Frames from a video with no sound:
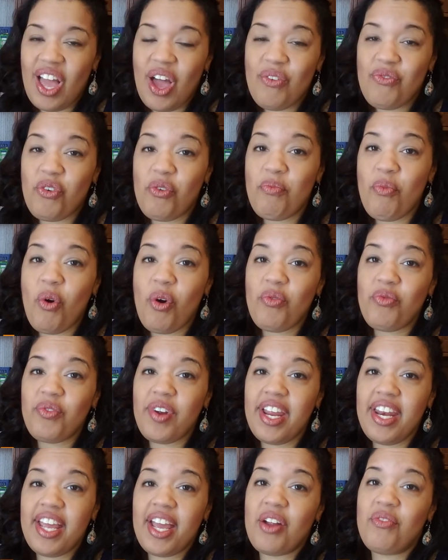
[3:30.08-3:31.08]
For more
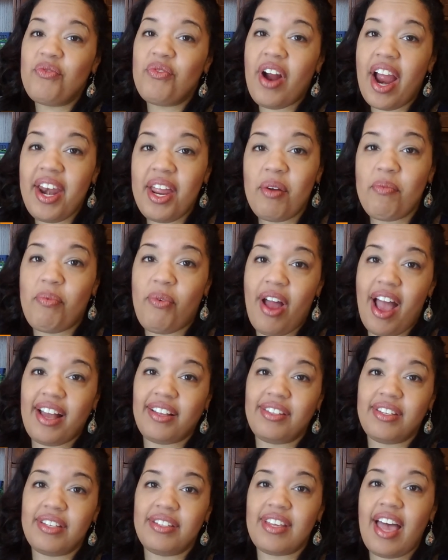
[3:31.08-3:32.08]
reading and writing
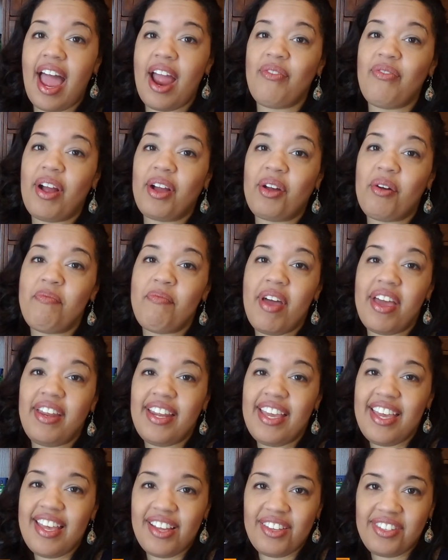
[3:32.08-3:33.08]
practice, I
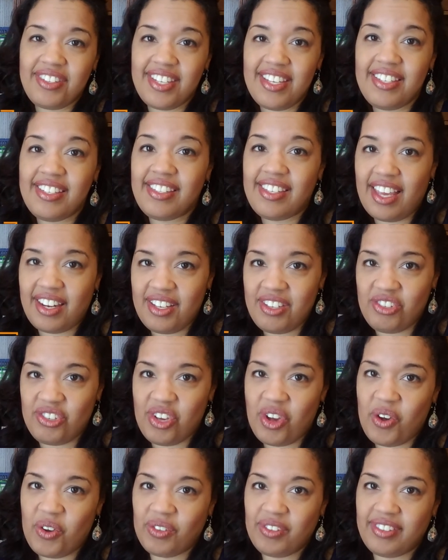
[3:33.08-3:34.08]
recommend ELC Study
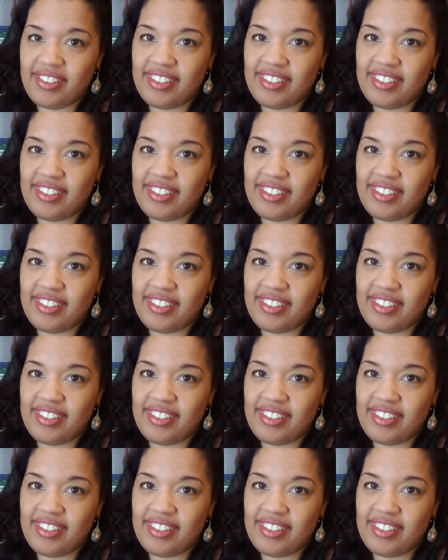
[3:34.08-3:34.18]
Zone.